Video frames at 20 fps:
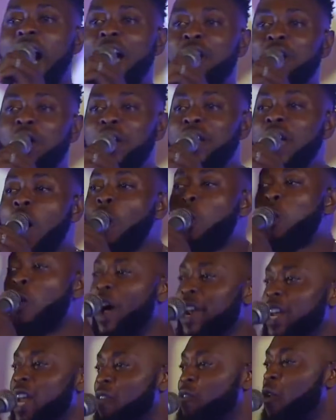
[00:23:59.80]
another
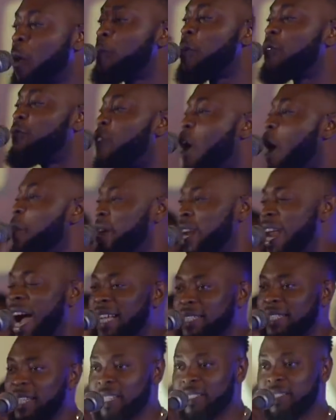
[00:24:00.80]
wonderful performing
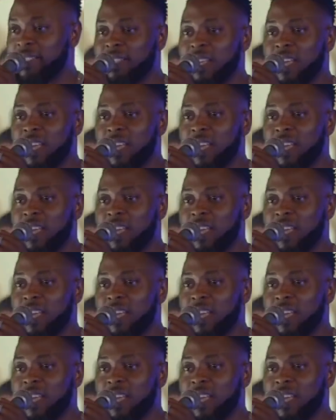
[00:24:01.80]
artist.